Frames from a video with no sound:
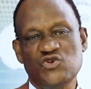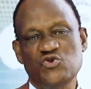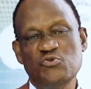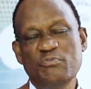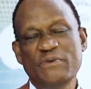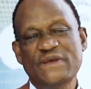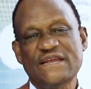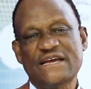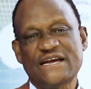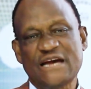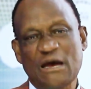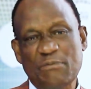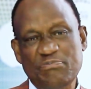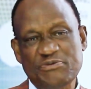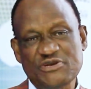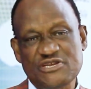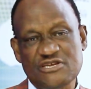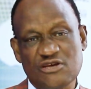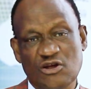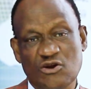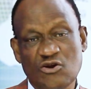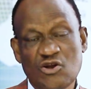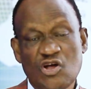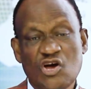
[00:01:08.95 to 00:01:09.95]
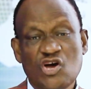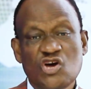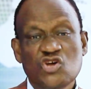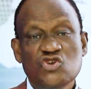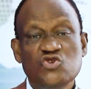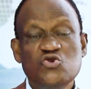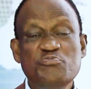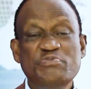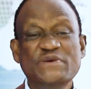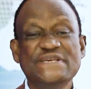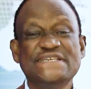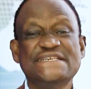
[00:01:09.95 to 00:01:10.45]
human capital
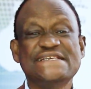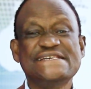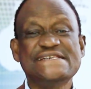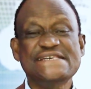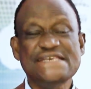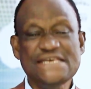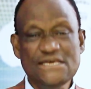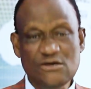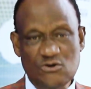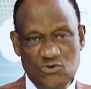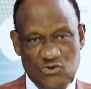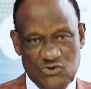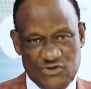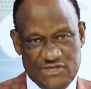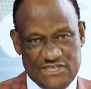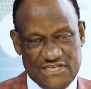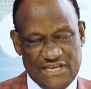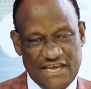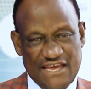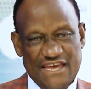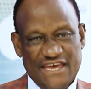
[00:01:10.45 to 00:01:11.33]
to be skilled